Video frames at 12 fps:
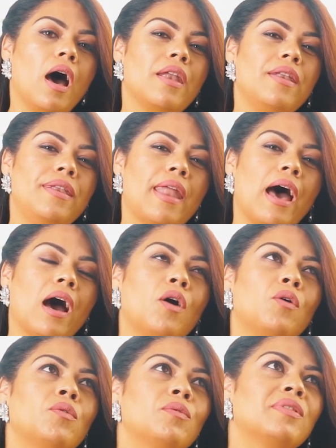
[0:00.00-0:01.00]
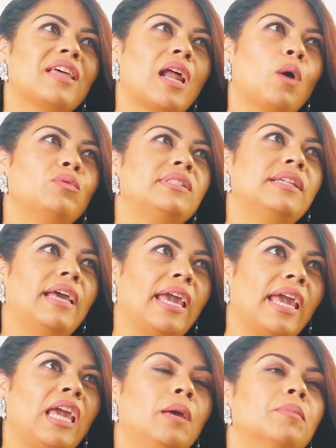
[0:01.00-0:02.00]
Now that I was
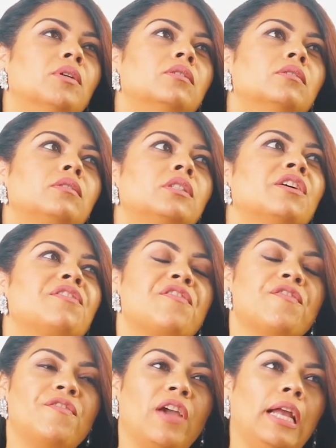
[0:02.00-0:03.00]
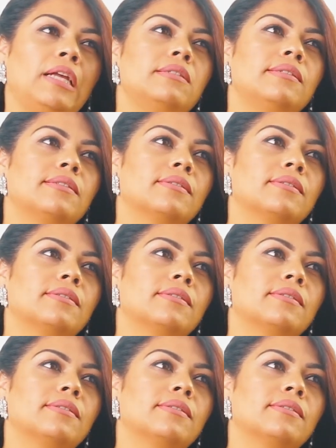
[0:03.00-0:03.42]
able to face